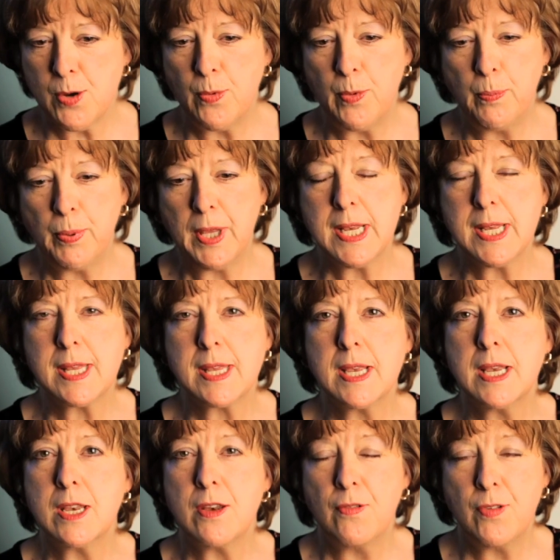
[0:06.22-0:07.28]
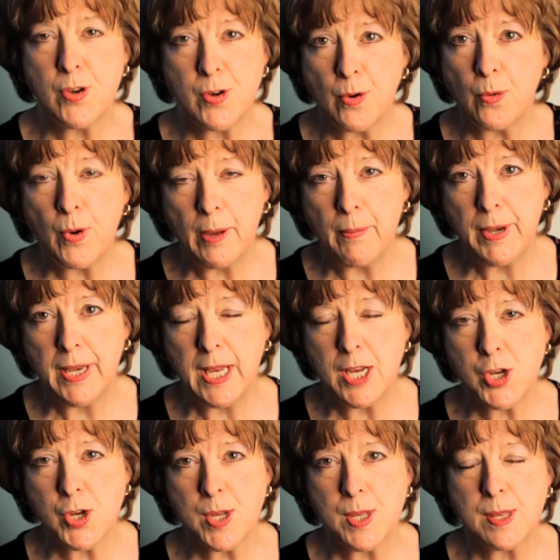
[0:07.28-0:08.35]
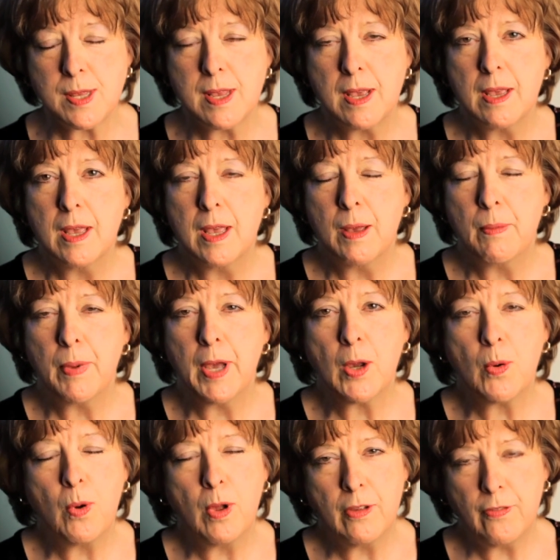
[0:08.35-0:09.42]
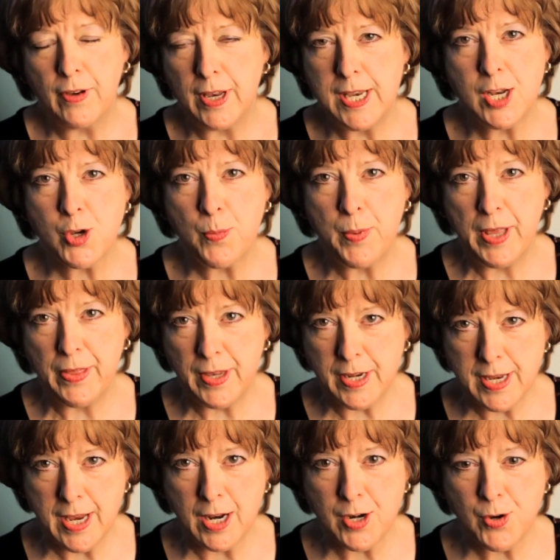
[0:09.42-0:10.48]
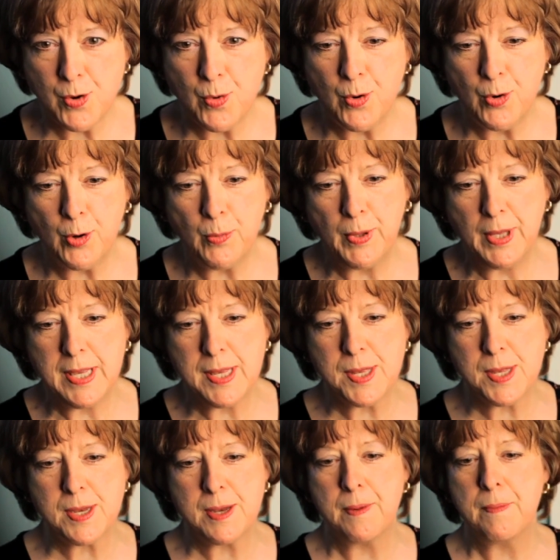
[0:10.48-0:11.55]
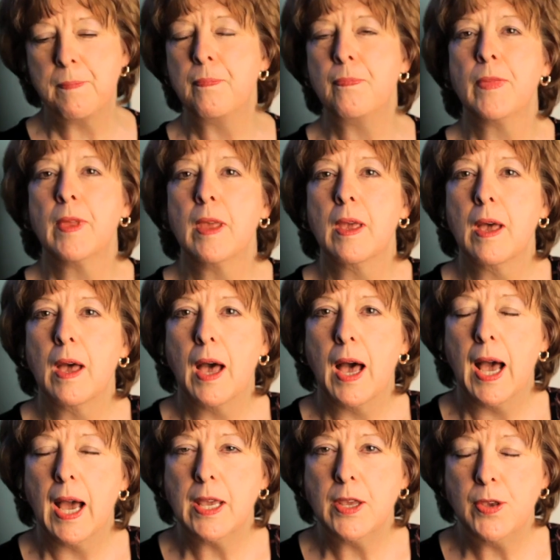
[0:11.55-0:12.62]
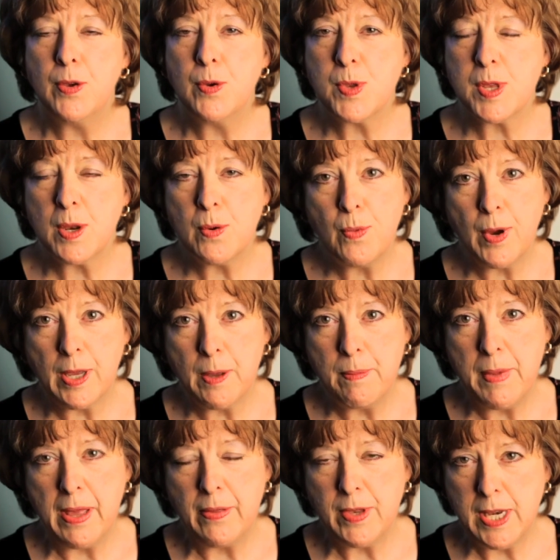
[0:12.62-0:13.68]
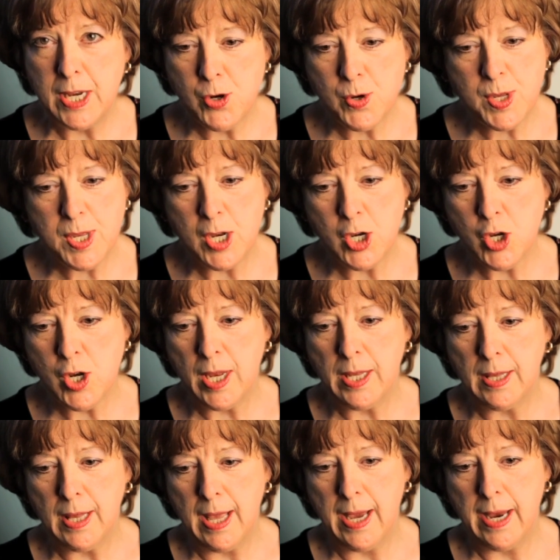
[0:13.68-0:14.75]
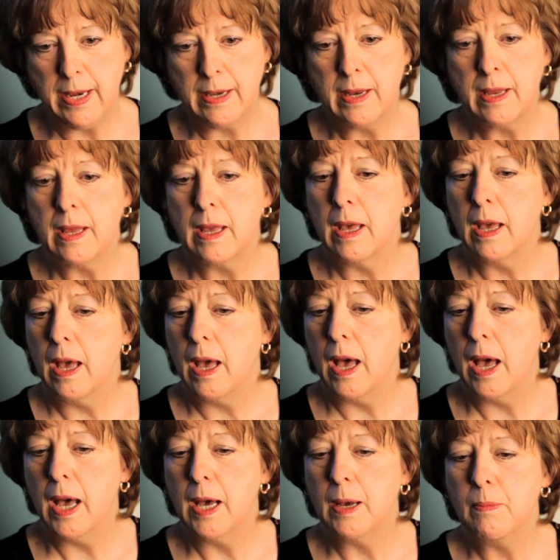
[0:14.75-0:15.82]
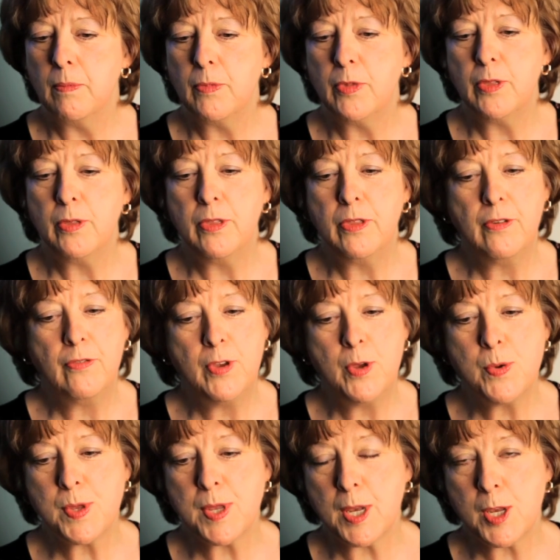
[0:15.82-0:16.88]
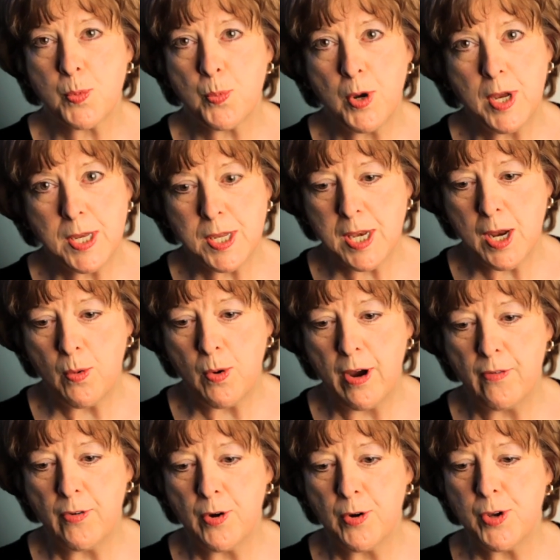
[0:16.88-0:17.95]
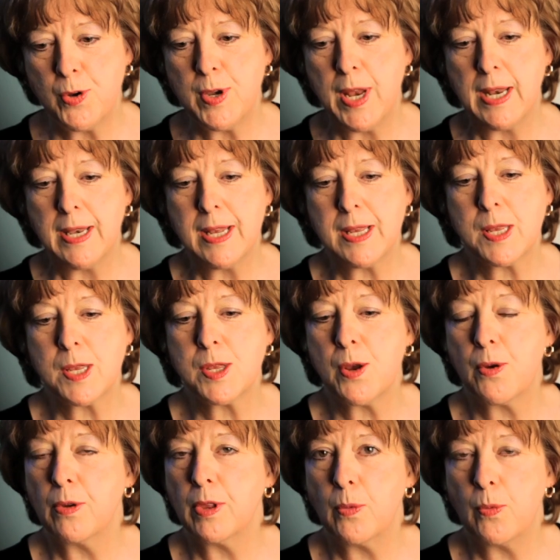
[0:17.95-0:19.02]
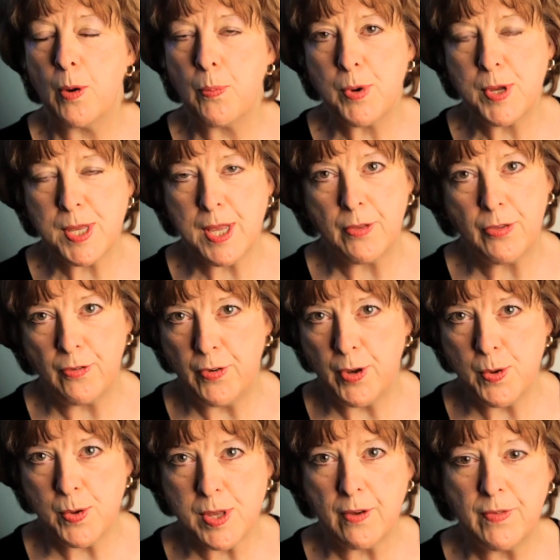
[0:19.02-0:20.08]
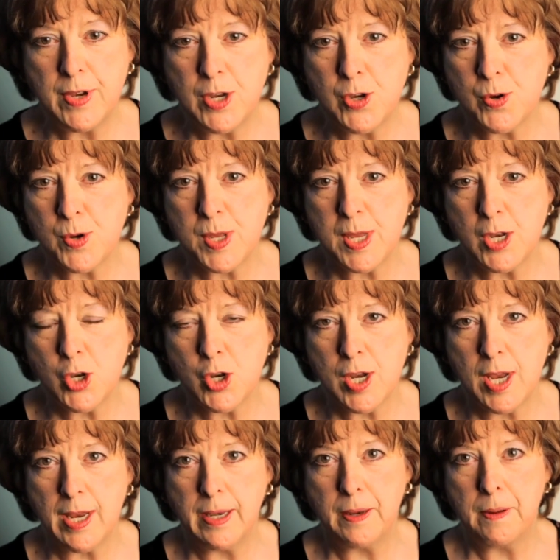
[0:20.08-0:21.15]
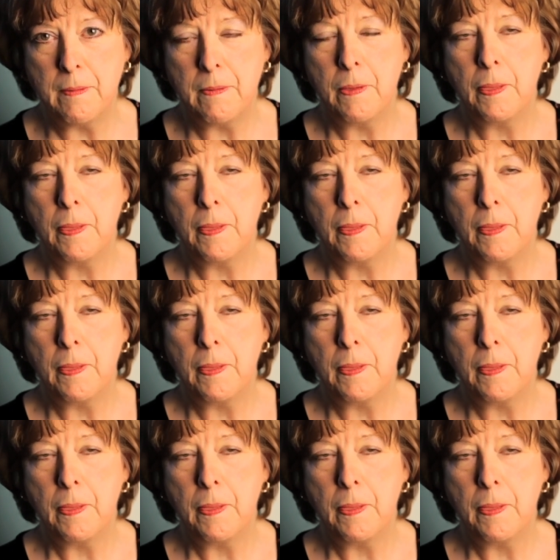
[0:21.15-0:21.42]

to replace individual recommendations by a qualified naturopathic doctor or herbalist. I use and recommend the Nature Sunshine line. Um, the views expressed, however, do not necessarily represent the views of Nature Sunshine.